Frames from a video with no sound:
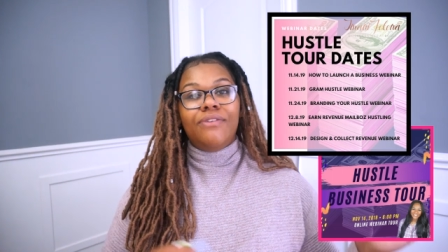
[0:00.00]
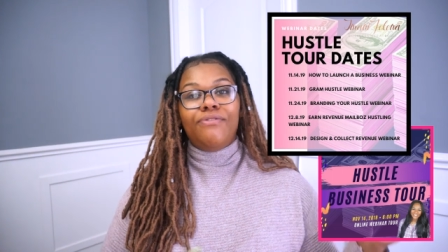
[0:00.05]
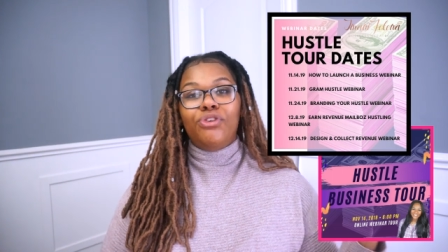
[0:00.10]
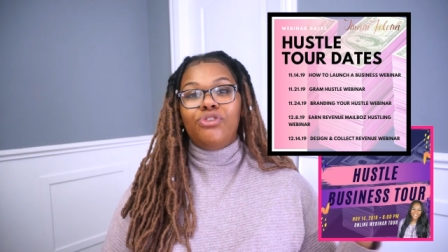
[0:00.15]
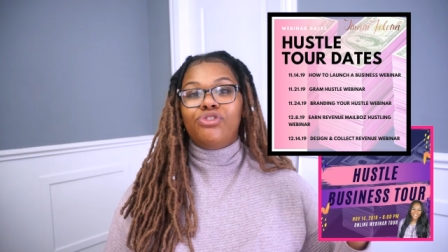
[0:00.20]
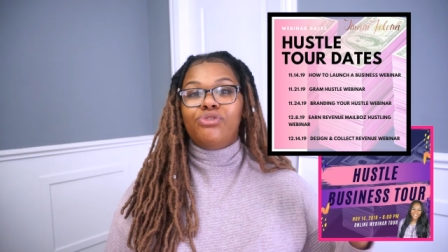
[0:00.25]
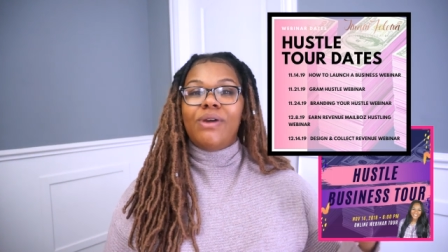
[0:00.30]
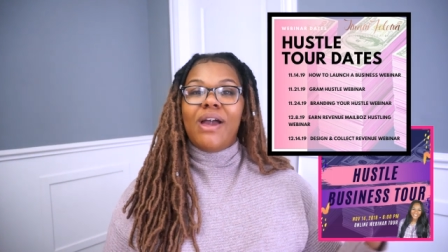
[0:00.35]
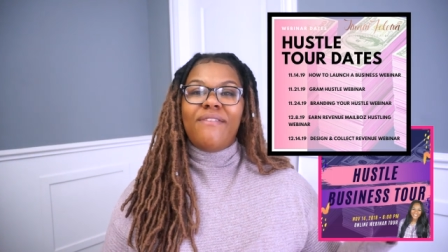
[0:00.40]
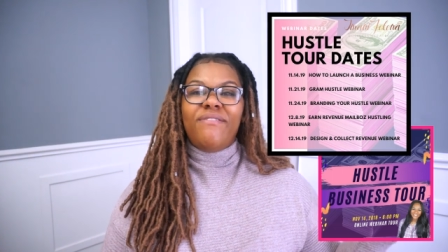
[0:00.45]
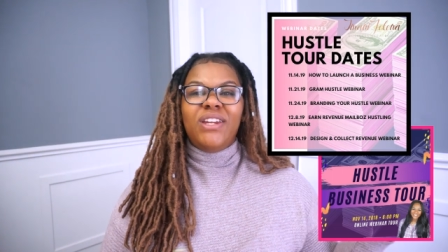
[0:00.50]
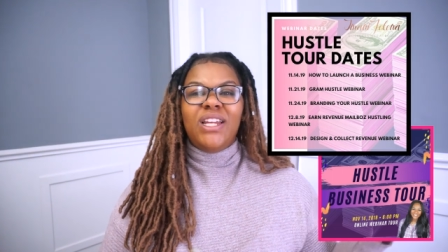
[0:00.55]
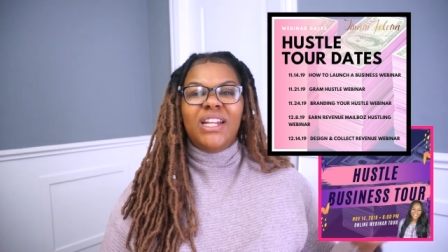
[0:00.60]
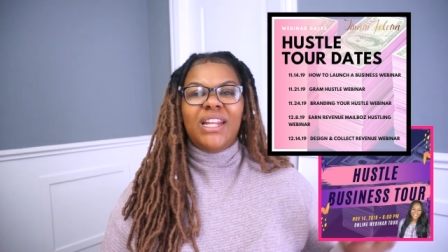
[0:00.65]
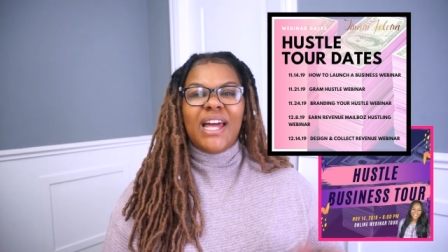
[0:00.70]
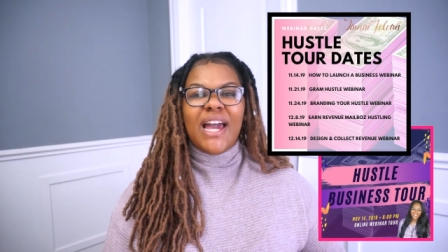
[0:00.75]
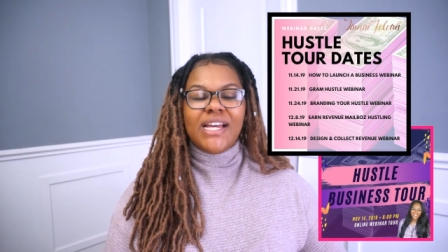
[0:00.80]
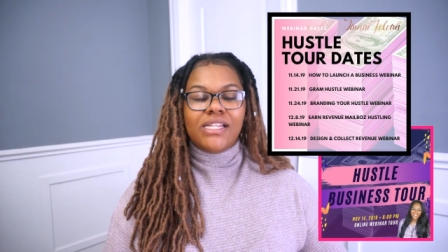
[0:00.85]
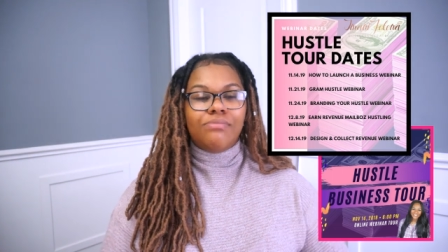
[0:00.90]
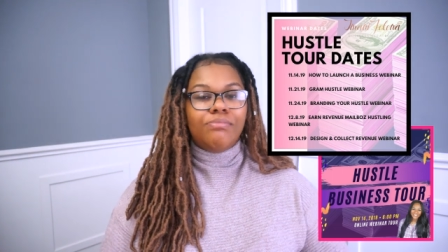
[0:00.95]
if you do have any
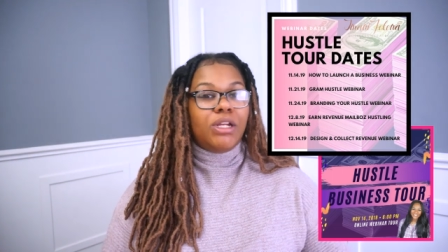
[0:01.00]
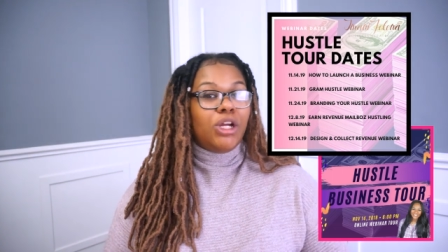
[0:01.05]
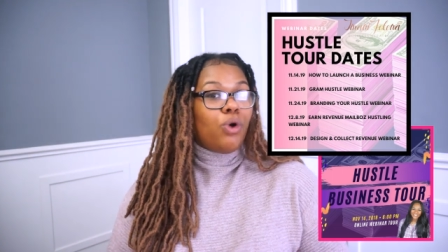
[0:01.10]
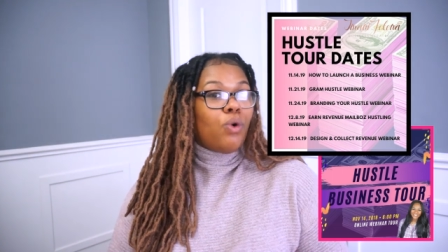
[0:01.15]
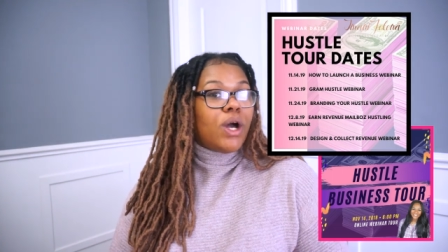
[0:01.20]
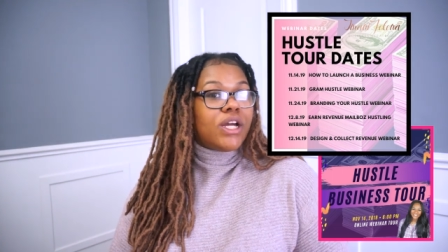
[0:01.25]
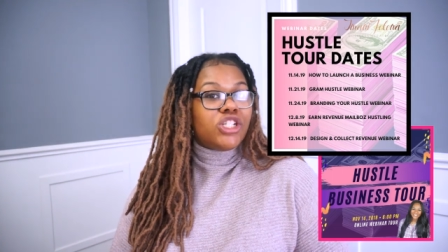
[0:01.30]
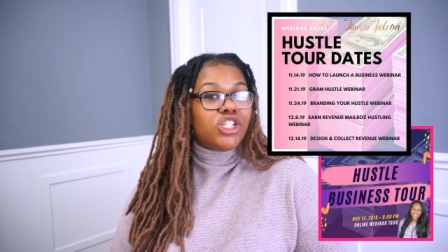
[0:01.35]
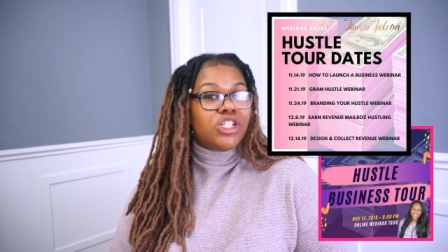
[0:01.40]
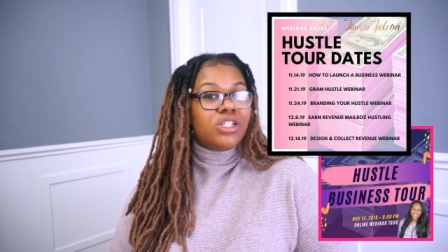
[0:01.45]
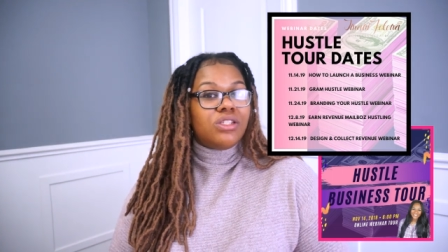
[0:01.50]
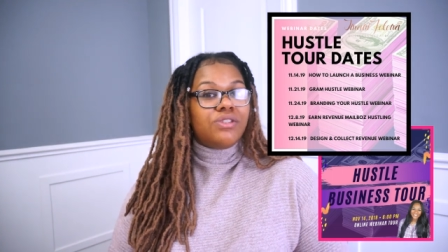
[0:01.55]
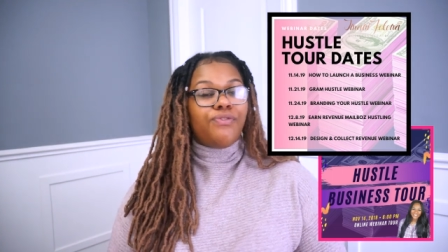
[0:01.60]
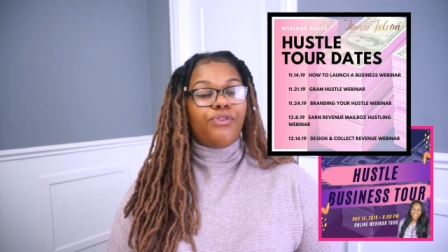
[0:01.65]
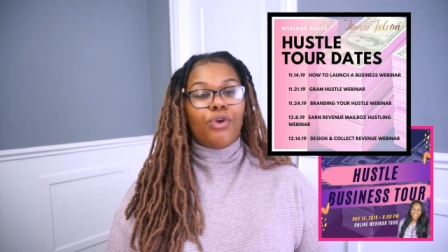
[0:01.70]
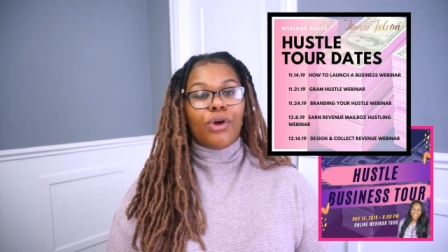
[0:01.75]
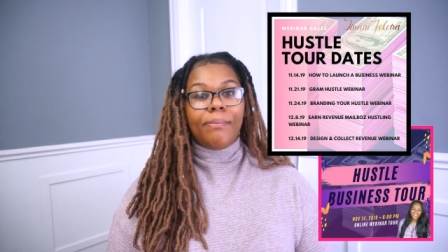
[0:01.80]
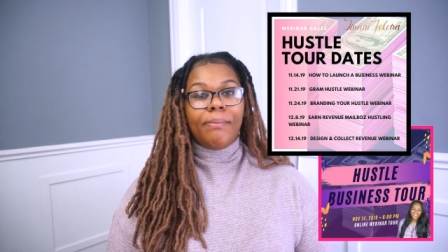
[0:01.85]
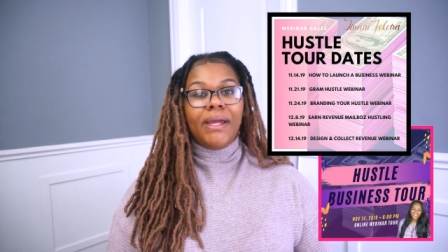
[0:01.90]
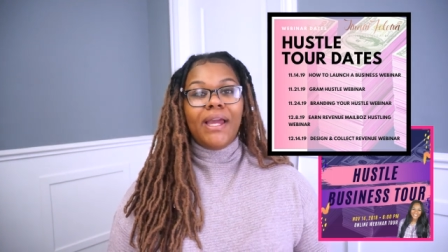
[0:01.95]
last minute questions
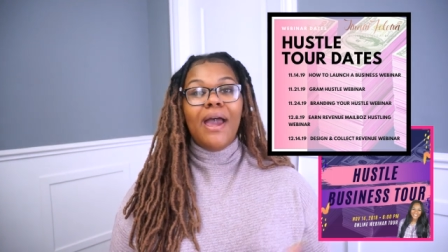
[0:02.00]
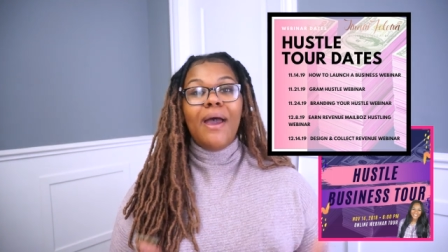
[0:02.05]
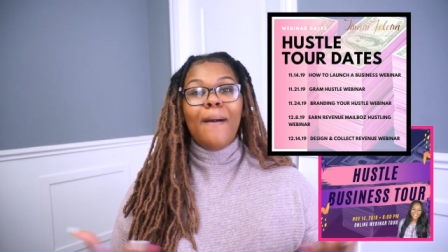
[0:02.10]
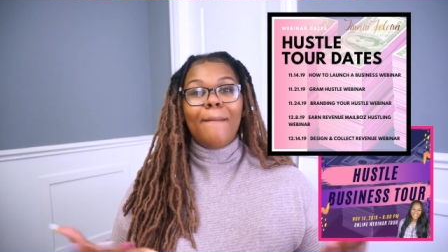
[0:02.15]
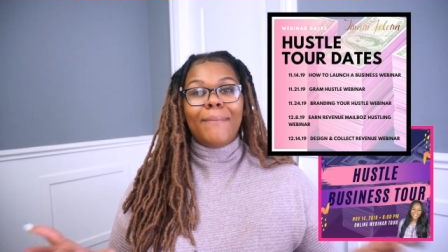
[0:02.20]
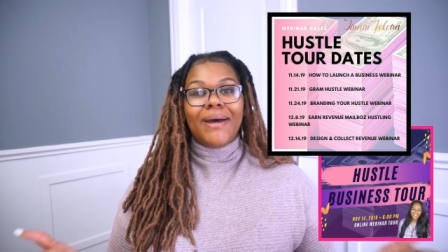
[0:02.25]
for me.